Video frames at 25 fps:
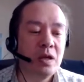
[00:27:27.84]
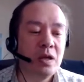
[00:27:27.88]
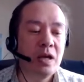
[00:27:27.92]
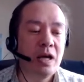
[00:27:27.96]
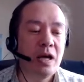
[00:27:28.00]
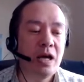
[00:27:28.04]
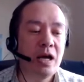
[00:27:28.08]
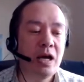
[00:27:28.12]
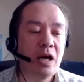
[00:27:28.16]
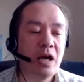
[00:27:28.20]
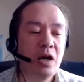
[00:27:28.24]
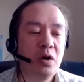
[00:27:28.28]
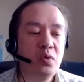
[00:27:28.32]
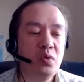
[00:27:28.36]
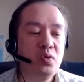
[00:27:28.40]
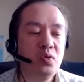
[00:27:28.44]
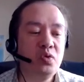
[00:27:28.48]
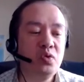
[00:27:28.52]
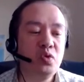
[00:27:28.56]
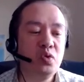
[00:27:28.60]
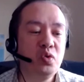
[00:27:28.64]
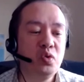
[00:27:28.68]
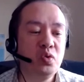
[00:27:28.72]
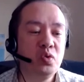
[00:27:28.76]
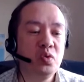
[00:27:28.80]
how
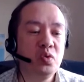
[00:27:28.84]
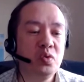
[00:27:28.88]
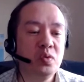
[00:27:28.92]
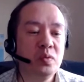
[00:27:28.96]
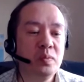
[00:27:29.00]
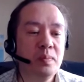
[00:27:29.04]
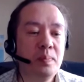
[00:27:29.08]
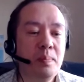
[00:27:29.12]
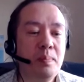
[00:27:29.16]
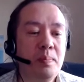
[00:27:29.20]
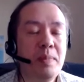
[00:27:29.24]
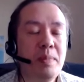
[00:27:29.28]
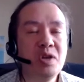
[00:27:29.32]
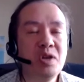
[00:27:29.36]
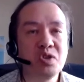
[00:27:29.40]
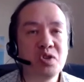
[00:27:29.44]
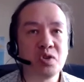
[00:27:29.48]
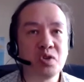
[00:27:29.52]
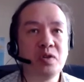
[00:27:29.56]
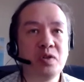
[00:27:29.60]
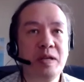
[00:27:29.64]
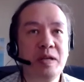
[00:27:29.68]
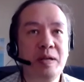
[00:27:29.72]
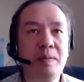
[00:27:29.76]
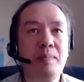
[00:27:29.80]
you
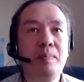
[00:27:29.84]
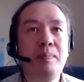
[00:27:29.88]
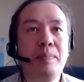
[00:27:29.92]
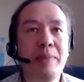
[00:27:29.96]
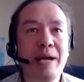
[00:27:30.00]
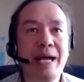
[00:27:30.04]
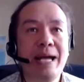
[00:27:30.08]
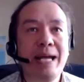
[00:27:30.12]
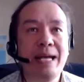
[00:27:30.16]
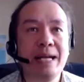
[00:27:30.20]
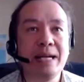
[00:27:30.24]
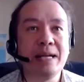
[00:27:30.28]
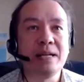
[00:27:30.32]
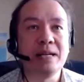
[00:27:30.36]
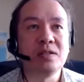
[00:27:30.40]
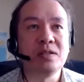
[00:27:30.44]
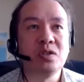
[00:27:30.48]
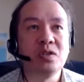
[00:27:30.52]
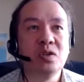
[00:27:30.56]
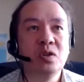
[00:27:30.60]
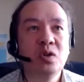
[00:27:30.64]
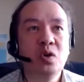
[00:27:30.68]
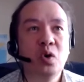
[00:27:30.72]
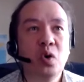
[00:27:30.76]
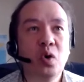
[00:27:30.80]
measure impact
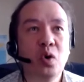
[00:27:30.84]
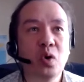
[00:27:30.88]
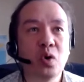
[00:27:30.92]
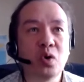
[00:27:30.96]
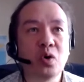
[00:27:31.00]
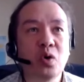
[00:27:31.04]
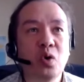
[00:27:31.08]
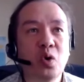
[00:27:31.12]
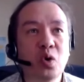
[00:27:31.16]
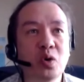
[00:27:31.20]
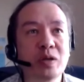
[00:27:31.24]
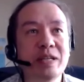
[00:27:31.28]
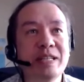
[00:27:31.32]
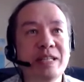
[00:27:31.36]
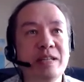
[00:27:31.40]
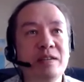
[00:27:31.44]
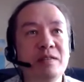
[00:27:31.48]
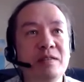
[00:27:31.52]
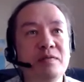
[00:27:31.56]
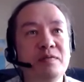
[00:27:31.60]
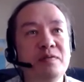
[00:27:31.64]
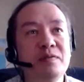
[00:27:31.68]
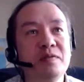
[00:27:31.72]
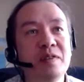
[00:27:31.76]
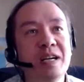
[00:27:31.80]
or, or
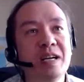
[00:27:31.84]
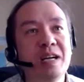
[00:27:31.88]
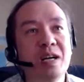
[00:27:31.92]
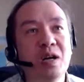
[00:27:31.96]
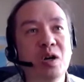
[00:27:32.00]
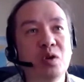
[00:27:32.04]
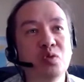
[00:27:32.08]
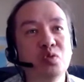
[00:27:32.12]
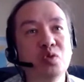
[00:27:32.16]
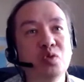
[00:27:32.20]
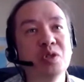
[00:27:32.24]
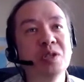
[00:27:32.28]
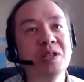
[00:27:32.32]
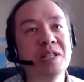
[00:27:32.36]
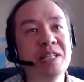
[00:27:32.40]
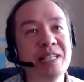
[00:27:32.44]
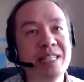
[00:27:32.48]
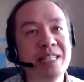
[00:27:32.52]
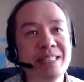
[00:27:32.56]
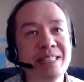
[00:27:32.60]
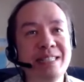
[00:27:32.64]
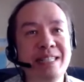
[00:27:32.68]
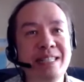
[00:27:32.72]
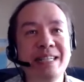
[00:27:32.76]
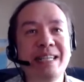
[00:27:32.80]
give a
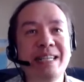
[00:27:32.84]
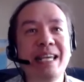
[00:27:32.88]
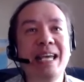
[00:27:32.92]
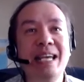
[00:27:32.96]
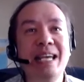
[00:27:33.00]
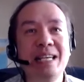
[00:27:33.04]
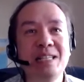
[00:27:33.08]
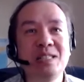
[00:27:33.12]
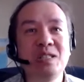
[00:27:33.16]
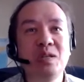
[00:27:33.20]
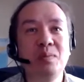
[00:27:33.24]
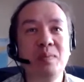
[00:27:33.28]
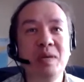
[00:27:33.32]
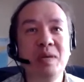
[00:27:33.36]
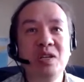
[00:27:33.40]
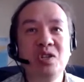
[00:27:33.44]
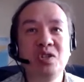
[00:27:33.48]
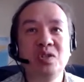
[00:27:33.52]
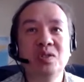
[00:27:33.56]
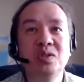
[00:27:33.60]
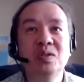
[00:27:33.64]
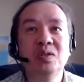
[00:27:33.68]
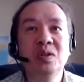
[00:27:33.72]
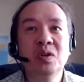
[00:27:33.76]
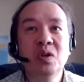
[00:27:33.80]
realistic
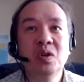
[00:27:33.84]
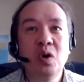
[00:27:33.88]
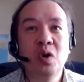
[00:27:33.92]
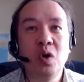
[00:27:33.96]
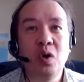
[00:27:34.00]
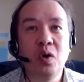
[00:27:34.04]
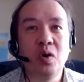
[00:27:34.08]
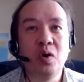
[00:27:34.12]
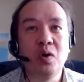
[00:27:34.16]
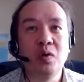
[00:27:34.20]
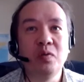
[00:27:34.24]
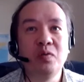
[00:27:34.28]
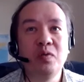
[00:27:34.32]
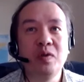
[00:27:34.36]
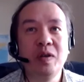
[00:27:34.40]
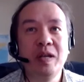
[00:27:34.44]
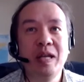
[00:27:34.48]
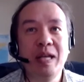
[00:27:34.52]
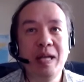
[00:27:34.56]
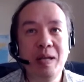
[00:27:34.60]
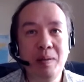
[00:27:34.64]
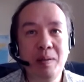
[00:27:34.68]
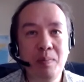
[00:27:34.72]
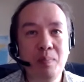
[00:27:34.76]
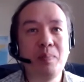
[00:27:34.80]
estimation of
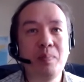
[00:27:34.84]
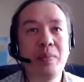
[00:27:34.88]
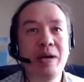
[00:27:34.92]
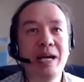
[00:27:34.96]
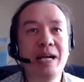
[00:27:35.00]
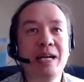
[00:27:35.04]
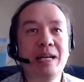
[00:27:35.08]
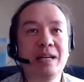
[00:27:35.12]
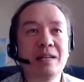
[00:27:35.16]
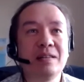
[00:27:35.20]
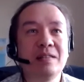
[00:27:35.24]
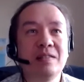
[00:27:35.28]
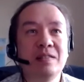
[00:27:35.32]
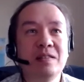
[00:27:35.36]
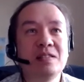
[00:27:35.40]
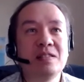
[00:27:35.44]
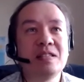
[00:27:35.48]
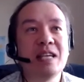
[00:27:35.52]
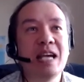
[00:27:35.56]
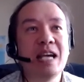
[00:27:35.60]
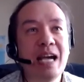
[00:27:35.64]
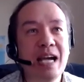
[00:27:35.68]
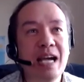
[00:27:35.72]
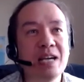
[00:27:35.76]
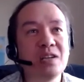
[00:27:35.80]
impact
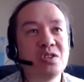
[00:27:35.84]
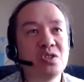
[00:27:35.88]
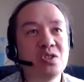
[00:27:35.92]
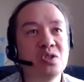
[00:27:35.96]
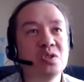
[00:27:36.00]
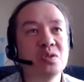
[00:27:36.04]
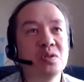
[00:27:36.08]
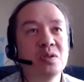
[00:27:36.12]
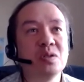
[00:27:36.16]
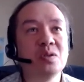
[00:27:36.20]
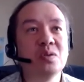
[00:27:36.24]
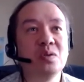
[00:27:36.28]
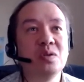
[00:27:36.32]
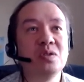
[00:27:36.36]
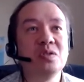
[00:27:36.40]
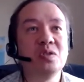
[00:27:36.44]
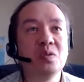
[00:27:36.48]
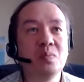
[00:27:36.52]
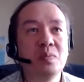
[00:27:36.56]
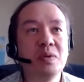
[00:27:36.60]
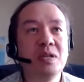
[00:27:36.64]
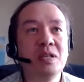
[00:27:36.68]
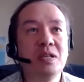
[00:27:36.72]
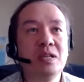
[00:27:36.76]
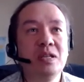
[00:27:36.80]
that's actually going to
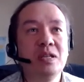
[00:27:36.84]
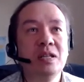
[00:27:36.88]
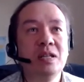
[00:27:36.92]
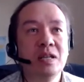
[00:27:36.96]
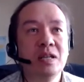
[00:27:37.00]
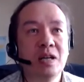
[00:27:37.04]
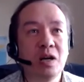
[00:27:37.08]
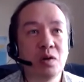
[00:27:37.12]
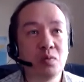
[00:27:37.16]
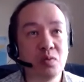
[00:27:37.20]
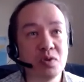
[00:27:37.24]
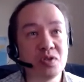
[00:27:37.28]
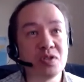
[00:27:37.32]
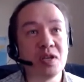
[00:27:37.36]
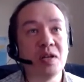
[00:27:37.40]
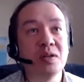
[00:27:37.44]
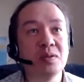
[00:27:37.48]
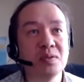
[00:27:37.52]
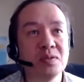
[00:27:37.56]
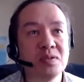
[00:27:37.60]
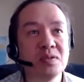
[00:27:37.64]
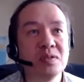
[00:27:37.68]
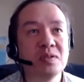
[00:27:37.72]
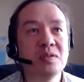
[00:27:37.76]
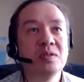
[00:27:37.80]
be a
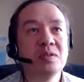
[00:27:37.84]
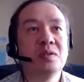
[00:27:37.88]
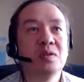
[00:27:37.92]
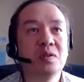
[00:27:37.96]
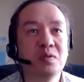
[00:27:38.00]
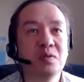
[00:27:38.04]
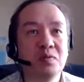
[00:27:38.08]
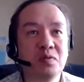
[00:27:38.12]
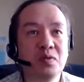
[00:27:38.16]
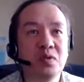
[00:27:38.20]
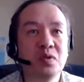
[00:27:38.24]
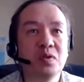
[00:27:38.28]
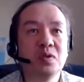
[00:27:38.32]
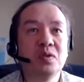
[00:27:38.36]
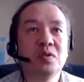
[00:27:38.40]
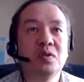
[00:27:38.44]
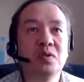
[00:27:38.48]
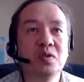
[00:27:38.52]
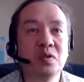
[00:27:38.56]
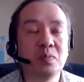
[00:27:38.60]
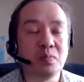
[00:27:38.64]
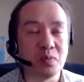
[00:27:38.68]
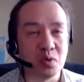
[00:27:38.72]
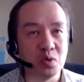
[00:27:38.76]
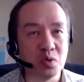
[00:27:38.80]
result of the,
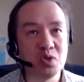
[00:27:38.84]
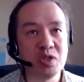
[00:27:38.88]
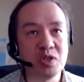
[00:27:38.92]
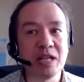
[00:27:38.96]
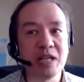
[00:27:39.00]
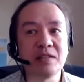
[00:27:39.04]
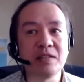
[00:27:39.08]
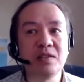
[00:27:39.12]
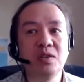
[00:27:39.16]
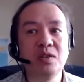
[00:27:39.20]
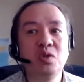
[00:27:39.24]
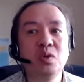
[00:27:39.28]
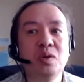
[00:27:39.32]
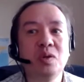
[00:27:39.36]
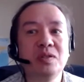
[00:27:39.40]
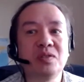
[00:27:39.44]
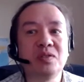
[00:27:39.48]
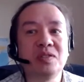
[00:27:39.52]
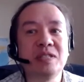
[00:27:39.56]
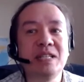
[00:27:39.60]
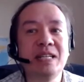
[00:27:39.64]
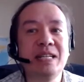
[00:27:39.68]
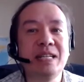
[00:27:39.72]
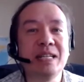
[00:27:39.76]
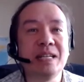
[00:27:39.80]
the project that you
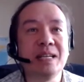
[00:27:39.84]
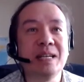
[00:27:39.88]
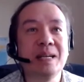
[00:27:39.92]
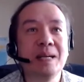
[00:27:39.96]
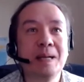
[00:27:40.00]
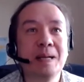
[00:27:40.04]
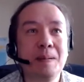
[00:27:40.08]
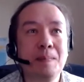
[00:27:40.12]
undertake?